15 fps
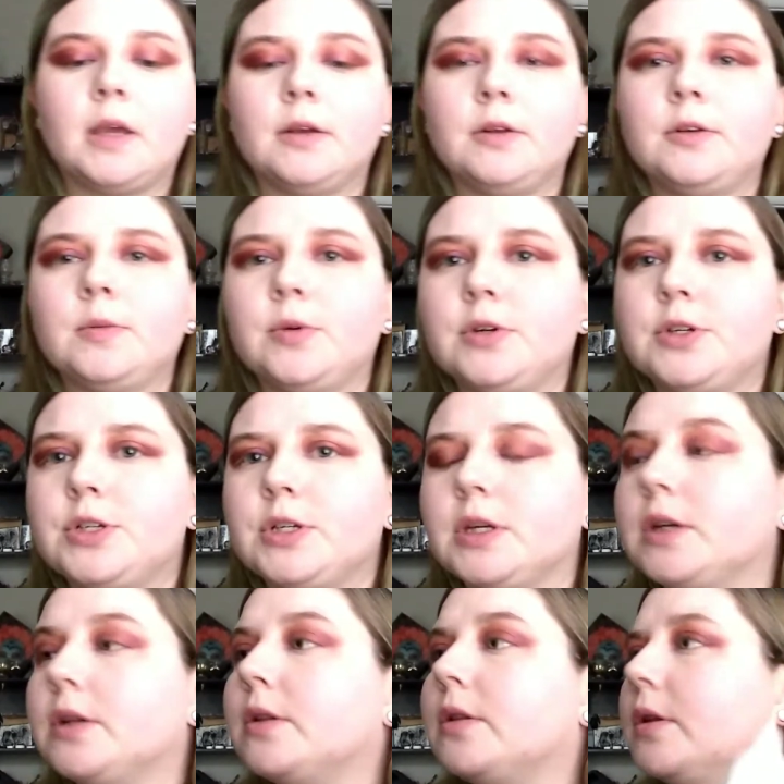I do
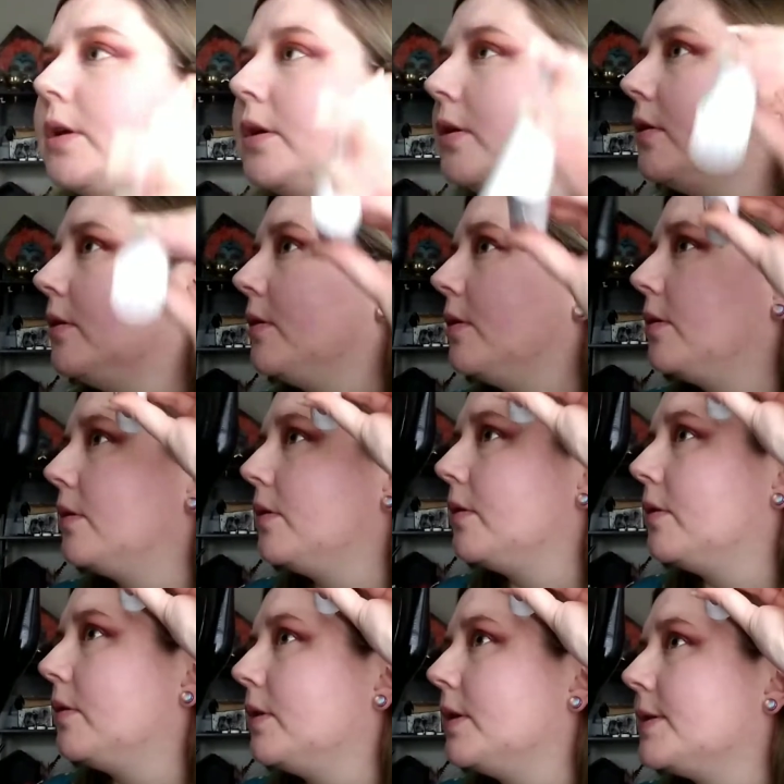appreciate that
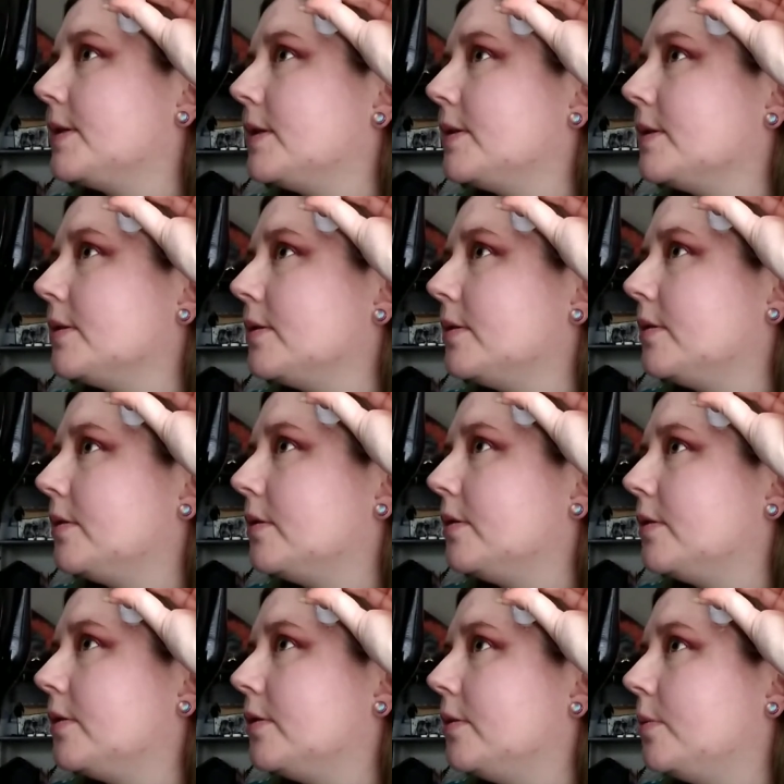this isn't
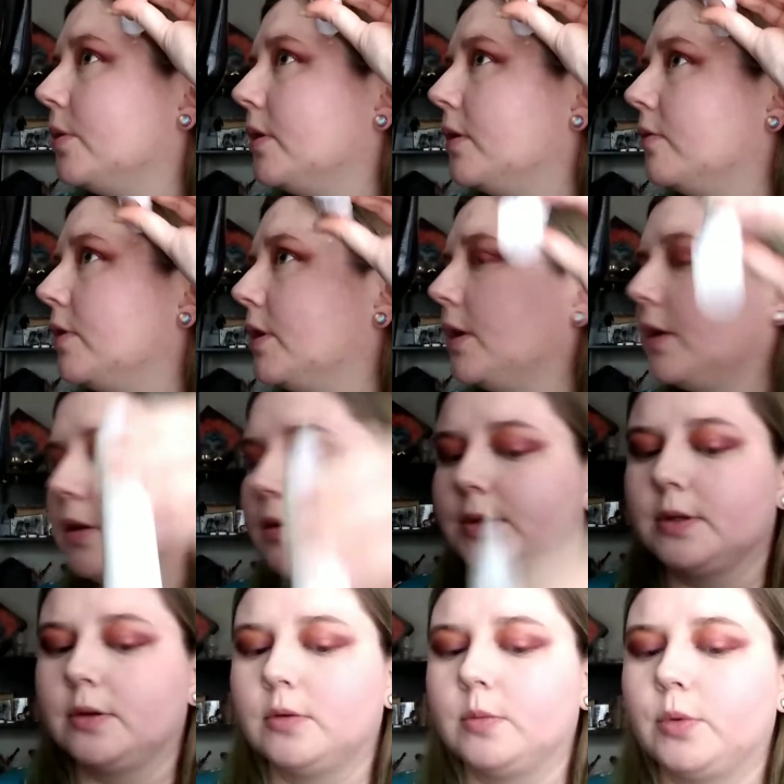super heavy. Like, it was
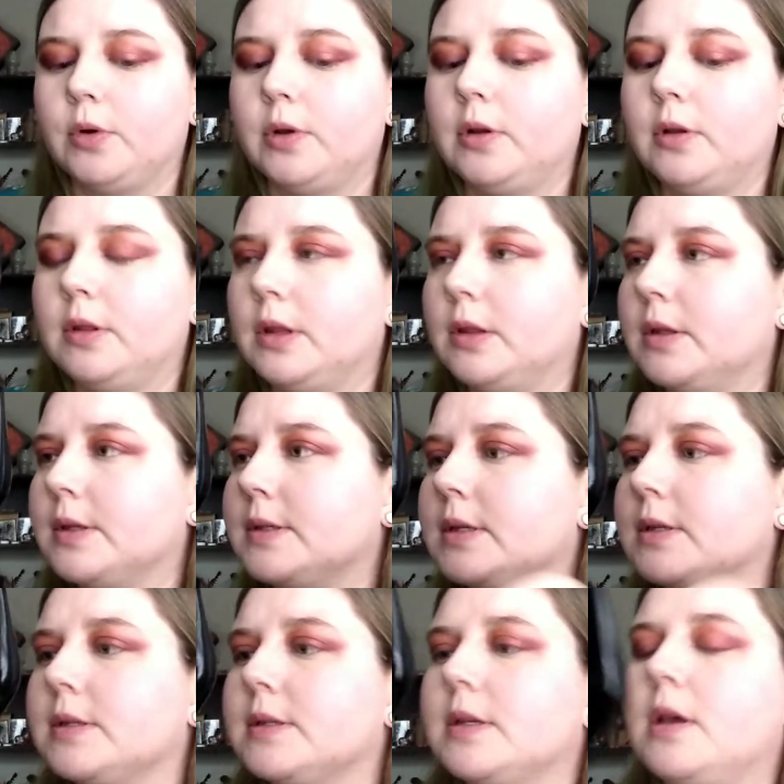the whole point that this
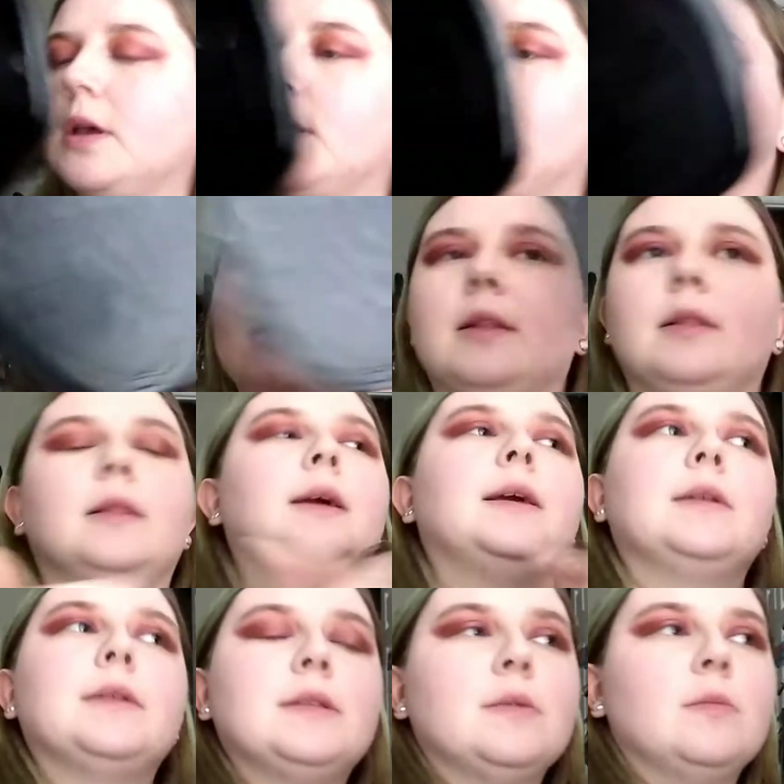is light
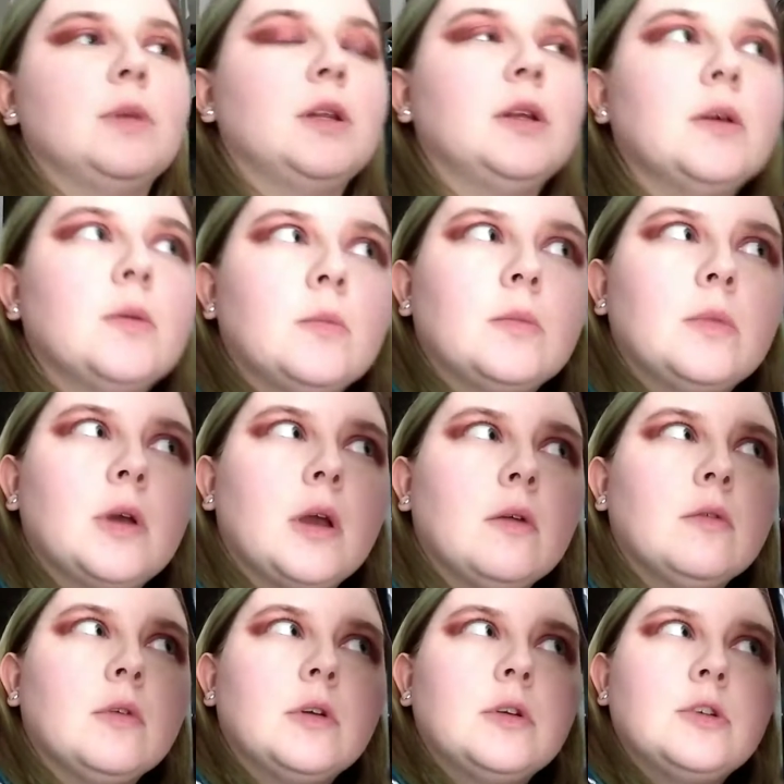to medium
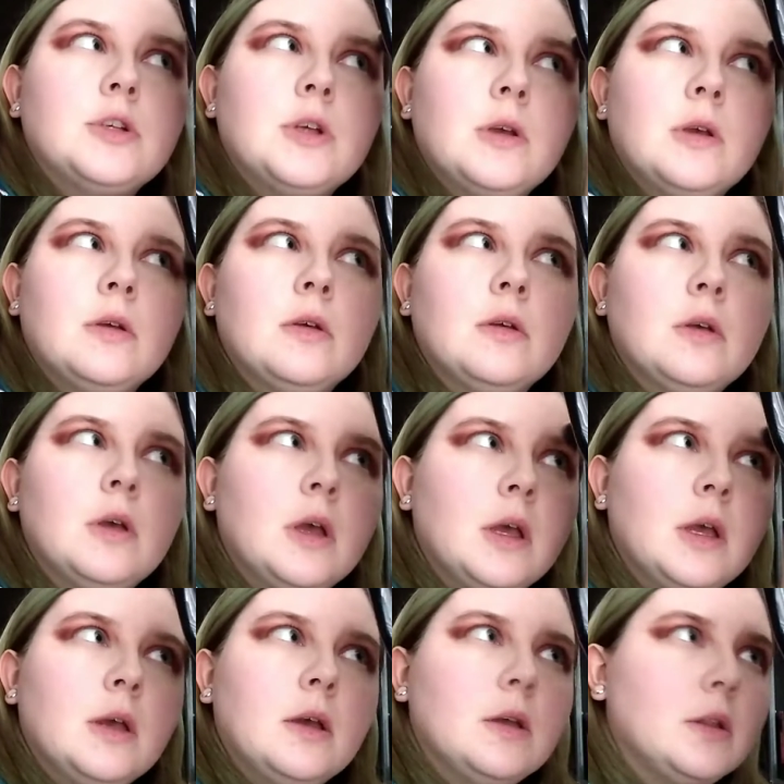coverage,
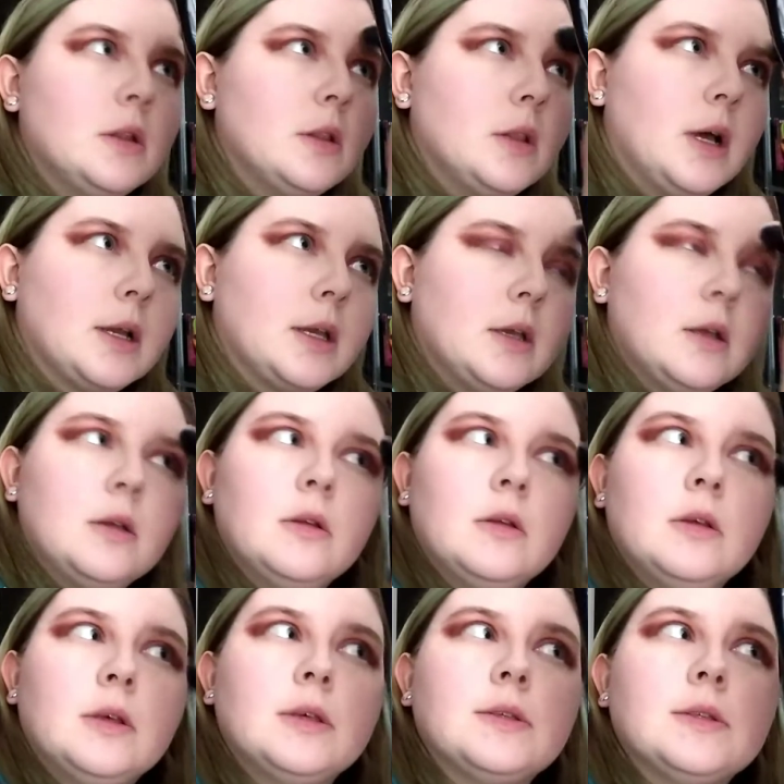and the Locket
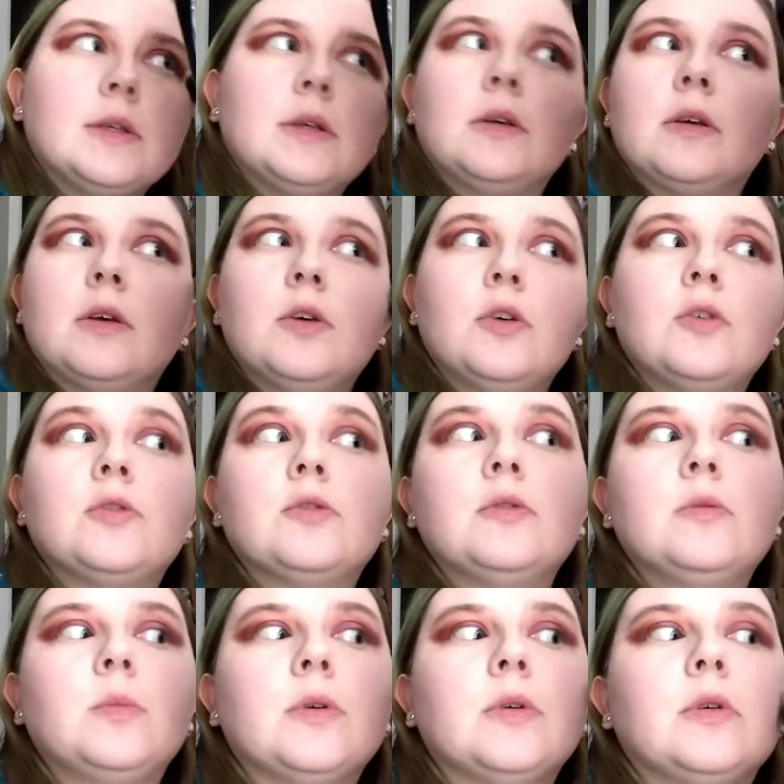is like
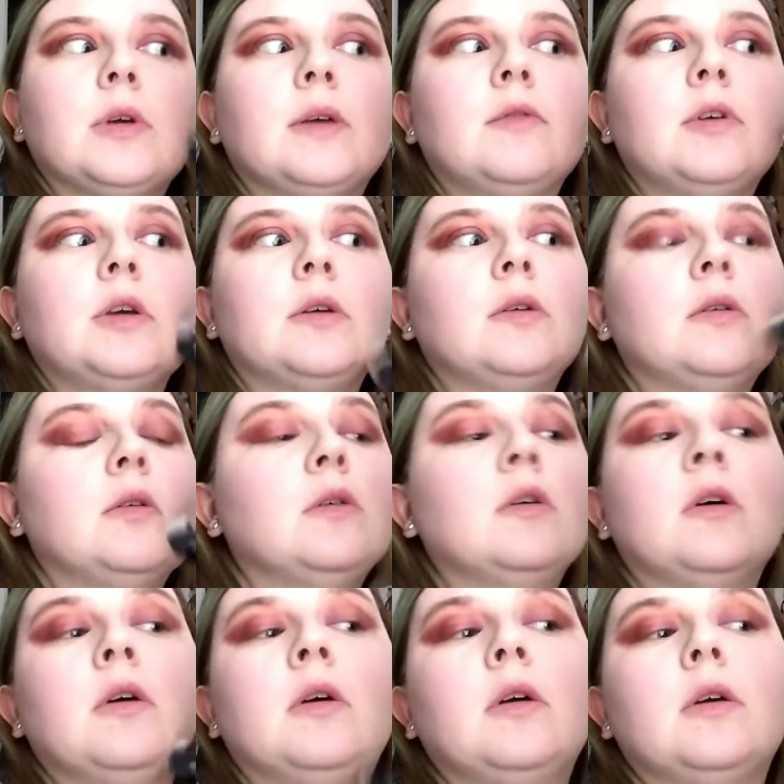super heavy,
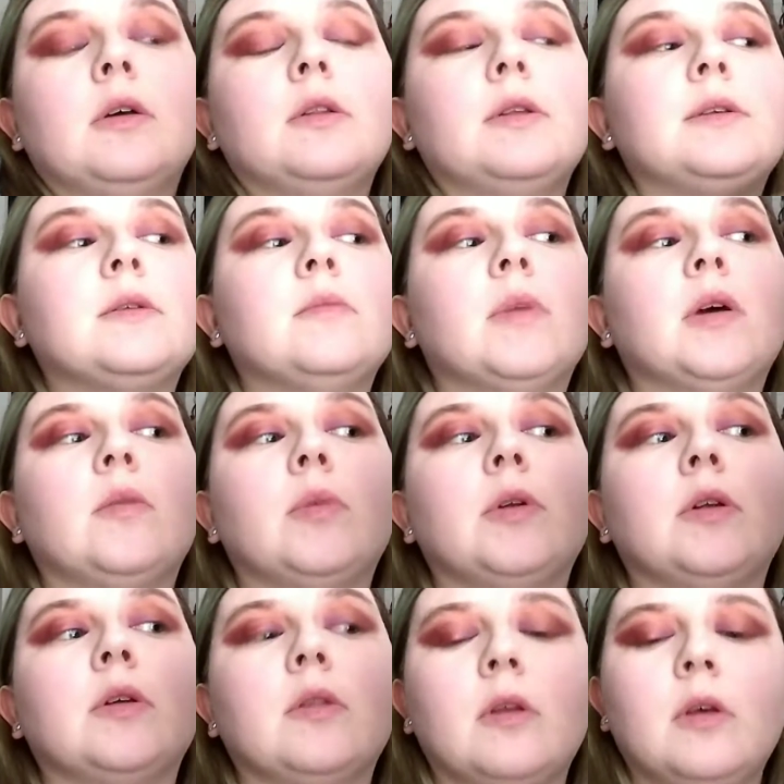at least in my
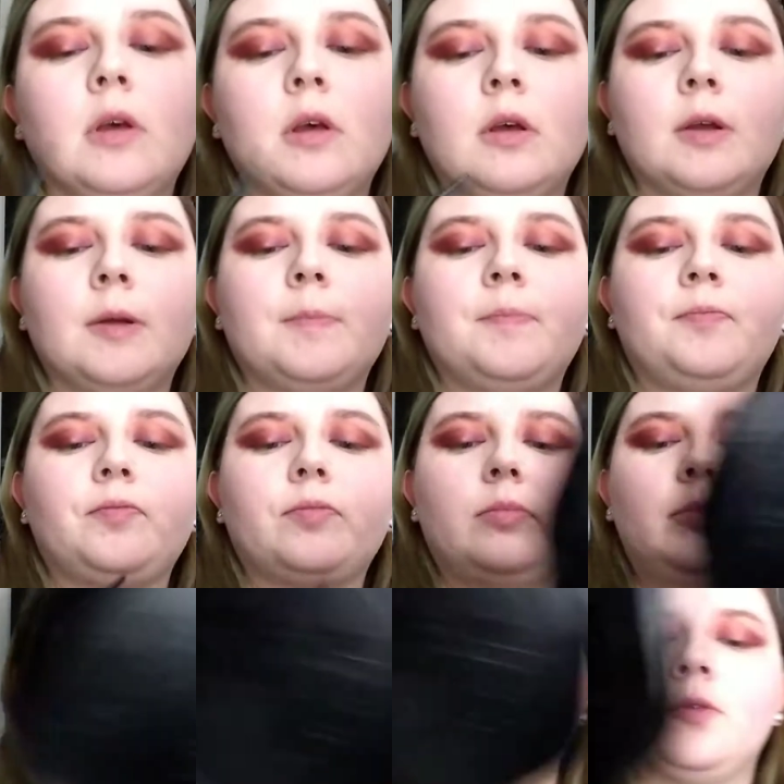opinion,
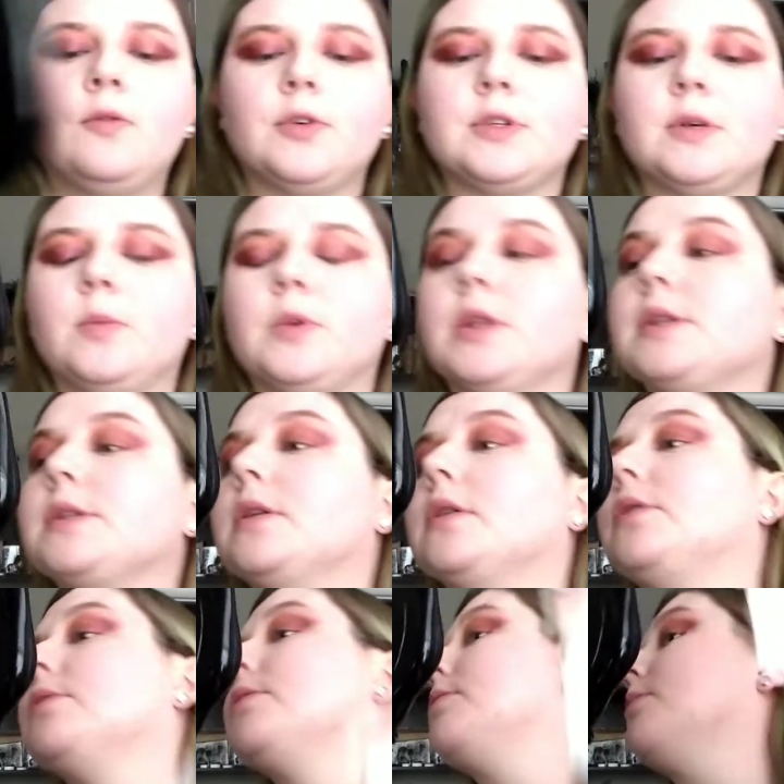for someone that's not
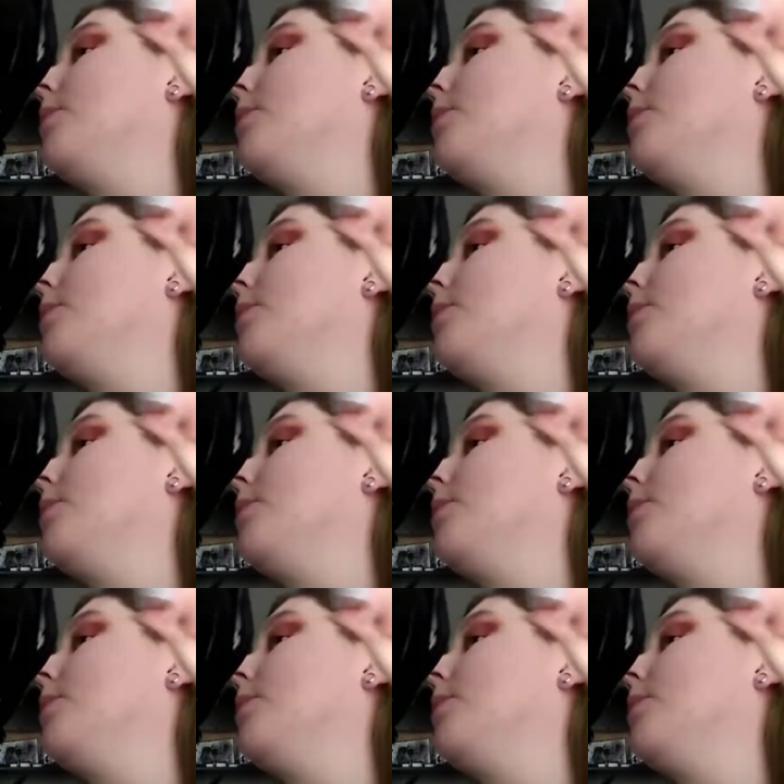used to